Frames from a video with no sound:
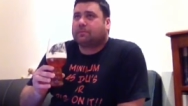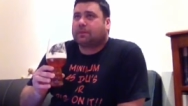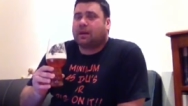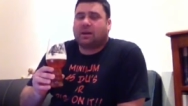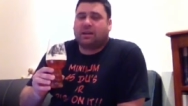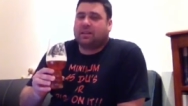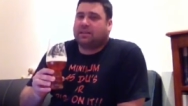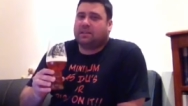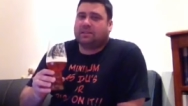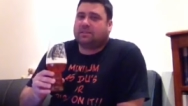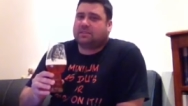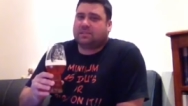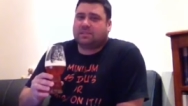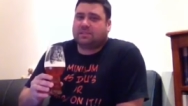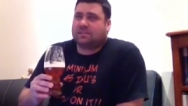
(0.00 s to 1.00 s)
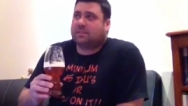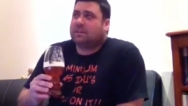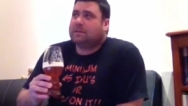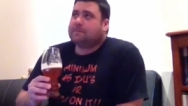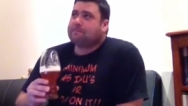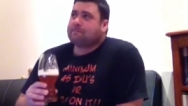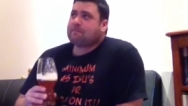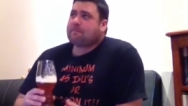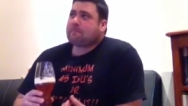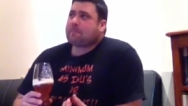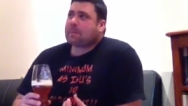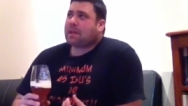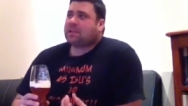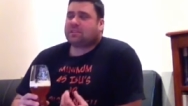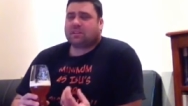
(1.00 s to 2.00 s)
Oh yeah, it's just,
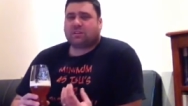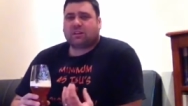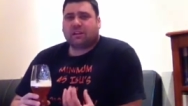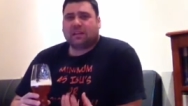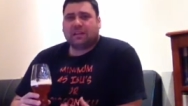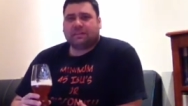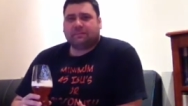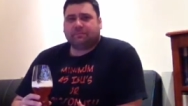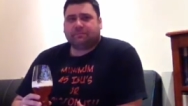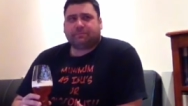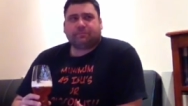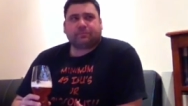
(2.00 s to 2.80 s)
it's so clean,